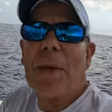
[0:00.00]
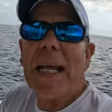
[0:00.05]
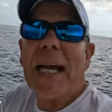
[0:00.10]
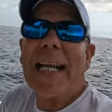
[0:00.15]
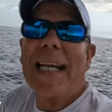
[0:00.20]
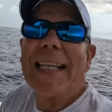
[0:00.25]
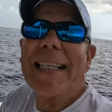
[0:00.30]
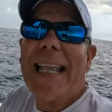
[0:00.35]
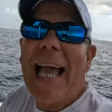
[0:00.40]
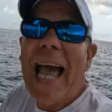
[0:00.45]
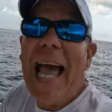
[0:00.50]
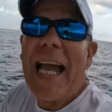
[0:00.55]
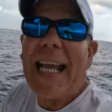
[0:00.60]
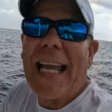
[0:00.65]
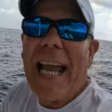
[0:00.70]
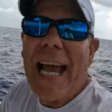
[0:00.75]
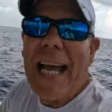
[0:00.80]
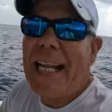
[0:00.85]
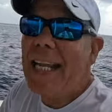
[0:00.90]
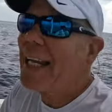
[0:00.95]
We got to get the
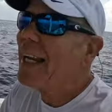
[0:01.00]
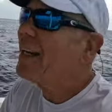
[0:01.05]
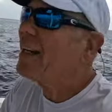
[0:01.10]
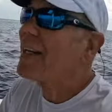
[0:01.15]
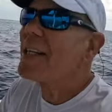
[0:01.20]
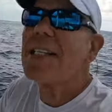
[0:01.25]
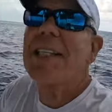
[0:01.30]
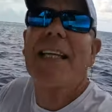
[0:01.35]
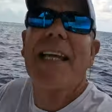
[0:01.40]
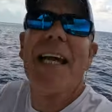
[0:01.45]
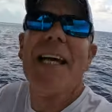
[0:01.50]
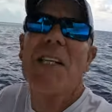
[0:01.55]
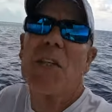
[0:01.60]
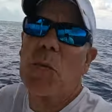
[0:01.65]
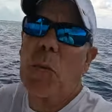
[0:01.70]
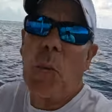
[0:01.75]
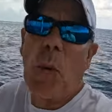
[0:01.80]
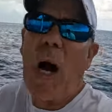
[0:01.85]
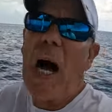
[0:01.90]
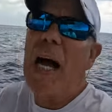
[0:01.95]
heck out of here because
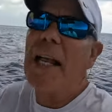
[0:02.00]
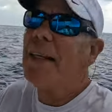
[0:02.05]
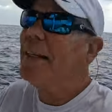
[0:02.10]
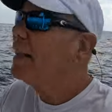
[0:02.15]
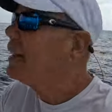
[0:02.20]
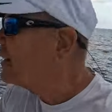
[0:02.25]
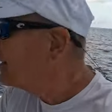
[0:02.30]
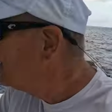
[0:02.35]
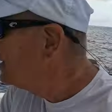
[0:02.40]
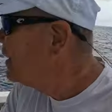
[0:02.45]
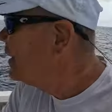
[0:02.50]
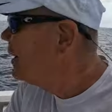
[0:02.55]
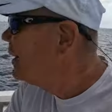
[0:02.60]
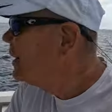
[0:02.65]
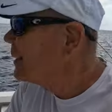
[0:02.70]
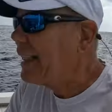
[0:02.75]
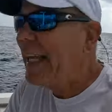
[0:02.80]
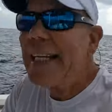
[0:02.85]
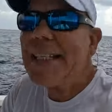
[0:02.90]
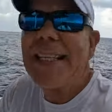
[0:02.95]
guess what?
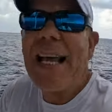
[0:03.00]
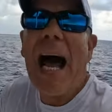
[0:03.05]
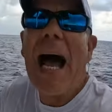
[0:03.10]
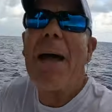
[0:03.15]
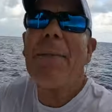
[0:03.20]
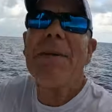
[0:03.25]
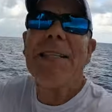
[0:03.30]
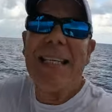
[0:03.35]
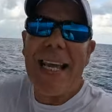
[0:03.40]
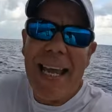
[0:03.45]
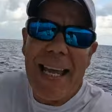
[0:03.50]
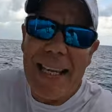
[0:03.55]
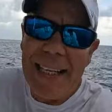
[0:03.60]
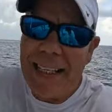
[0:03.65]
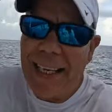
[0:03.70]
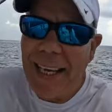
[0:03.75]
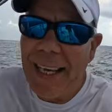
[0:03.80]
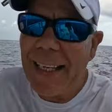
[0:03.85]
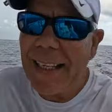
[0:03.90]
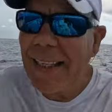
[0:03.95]
It's that time of day
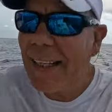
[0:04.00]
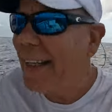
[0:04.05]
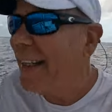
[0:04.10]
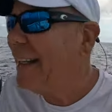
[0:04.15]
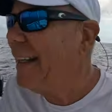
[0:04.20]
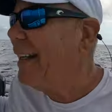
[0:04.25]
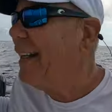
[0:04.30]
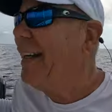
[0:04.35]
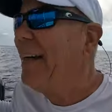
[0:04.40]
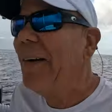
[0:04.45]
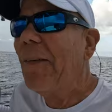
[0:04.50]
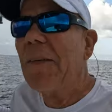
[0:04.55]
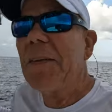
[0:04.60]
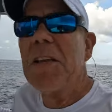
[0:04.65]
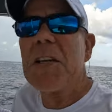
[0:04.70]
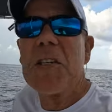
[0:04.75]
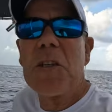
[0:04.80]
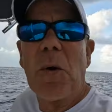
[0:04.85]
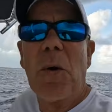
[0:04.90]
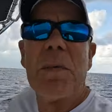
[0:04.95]
again when
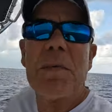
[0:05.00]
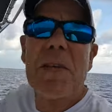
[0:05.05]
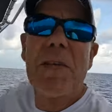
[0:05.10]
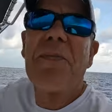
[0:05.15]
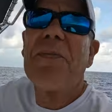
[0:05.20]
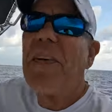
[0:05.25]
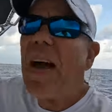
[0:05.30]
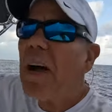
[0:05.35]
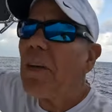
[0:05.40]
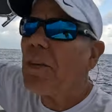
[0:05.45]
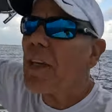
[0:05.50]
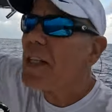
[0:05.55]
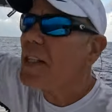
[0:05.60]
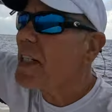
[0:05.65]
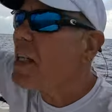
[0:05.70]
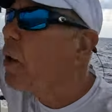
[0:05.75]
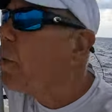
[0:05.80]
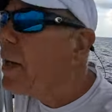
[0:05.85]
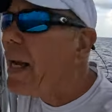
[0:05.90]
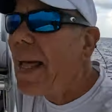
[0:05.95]
the storms have found
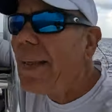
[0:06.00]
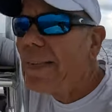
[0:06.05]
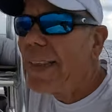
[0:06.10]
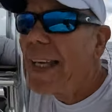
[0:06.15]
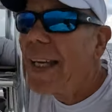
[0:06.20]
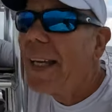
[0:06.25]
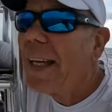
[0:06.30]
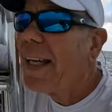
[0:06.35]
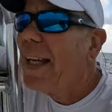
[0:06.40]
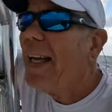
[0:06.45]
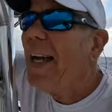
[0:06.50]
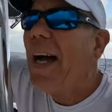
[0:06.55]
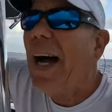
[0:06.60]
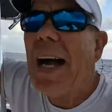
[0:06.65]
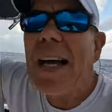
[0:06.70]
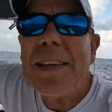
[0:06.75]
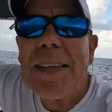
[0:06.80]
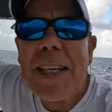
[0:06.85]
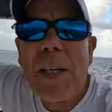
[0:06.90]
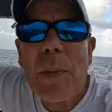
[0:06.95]
us. You know what I think?
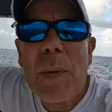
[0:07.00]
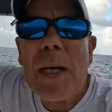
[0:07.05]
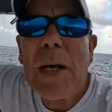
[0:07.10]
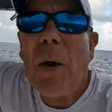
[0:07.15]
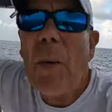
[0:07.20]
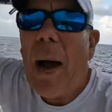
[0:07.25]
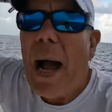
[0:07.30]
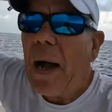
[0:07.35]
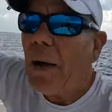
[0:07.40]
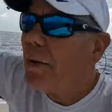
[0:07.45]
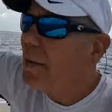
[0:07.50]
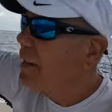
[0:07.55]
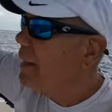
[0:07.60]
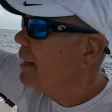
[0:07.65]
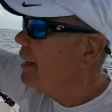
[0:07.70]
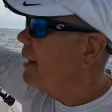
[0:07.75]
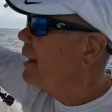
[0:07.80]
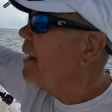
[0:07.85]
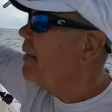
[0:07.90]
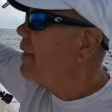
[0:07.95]
I think we go out,
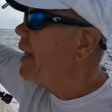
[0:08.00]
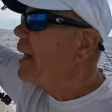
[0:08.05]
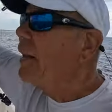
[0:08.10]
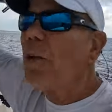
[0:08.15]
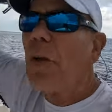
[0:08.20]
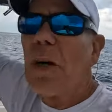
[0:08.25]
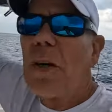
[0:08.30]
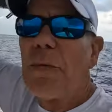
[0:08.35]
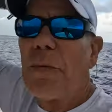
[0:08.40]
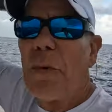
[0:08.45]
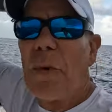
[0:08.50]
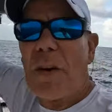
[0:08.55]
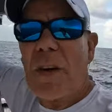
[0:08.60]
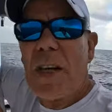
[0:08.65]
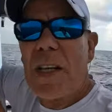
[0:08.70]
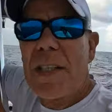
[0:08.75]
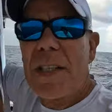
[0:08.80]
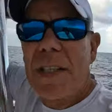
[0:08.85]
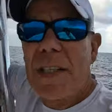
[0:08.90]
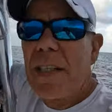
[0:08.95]
they look
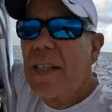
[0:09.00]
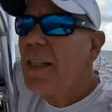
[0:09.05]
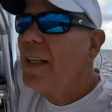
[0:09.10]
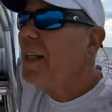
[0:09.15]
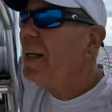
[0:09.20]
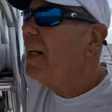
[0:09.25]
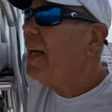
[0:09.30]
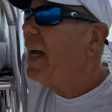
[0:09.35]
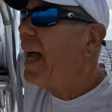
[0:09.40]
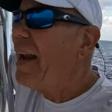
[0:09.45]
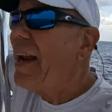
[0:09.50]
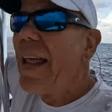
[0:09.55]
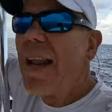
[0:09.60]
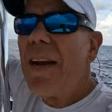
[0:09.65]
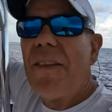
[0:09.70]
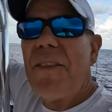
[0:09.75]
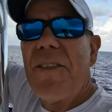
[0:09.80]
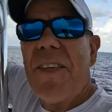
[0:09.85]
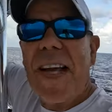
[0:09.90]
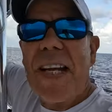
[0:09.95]
for us, and
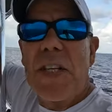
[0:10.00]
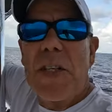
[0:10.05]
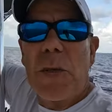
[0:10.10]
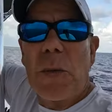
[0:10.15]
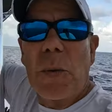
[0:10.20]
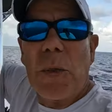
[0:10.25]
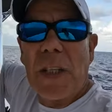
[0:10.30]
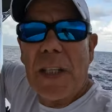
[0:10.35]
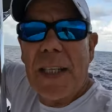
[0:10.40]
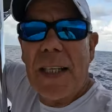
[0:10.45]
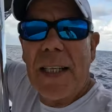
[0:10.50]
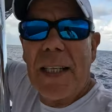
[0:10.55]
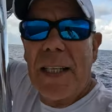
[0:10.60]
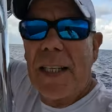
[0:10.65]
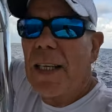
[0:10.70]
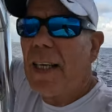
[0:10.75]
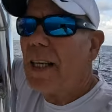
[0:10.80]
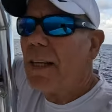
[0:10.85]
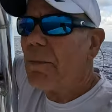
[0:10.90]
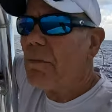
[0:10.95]
then eventually,
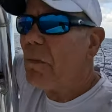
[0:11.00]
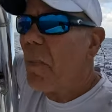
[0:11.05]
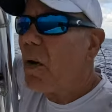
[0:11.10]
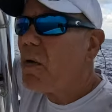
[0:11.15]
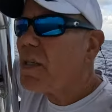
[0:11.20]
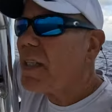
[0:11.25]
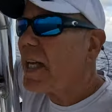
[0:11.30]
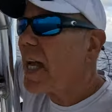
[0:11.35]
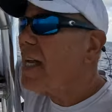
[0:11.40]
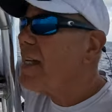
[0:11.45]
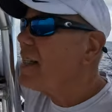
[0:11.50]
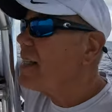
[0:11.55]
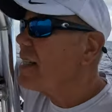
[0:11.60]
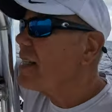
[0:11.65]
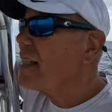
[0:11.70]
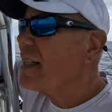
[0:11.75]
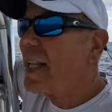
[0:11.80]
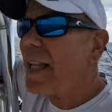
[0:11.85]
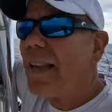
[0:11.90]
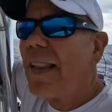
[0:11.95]
in most
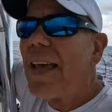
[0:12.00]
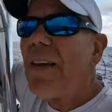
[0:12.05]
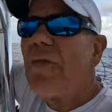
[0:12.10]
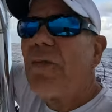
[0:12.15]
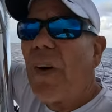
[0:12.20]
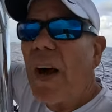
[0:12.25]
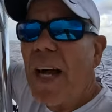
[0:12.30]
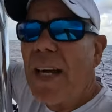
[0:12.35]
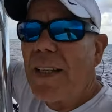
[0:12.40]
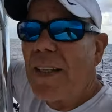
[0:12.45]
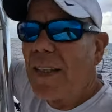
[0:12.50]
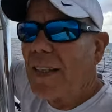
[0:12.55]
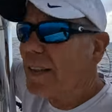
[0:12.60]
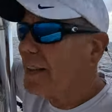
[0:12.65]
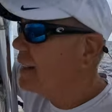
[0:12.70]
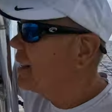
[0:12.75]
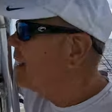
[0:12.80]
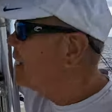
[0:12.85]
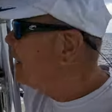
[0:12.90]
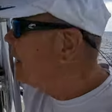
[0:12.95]
cases, they find
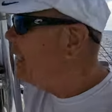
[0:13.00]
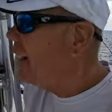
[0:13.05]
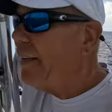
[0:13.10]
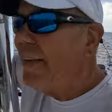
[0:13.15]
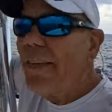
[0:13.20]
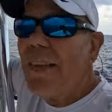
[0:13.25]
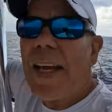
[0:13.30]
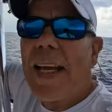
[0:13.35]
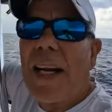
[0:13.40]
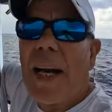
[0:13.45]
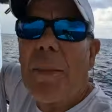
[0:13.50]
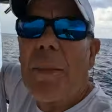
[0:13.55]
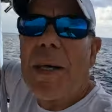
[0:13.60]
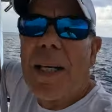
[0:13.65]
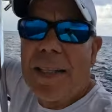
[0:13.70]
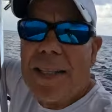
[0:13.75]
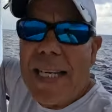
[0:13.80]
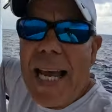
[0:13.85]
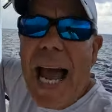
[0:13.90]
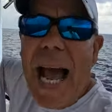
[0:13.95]
us. And then they come
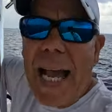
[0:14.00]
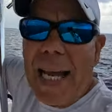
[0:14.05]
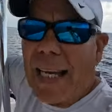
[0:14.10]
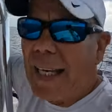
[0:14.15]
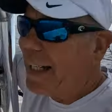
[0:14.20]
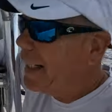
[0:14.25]
and attack.